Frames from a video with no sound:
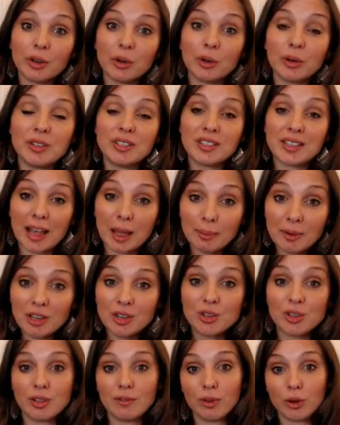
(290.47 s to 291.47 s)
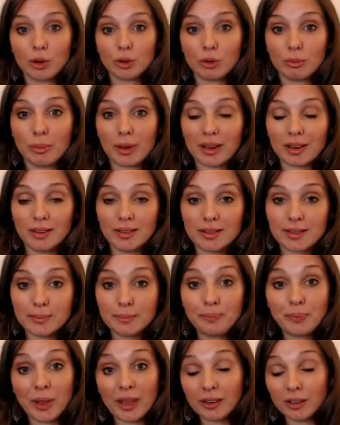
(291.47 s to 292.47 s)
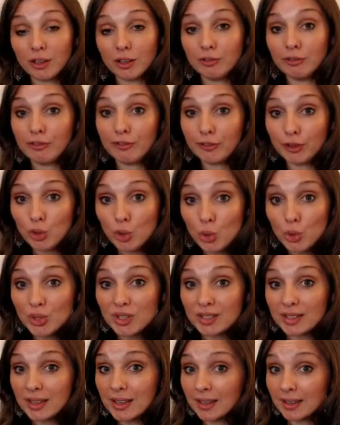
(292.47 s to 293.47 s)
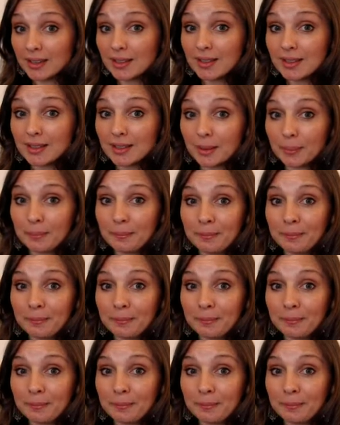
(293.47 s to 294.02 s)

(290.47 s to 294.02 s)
could damage the vocal mechanism and confuse singers,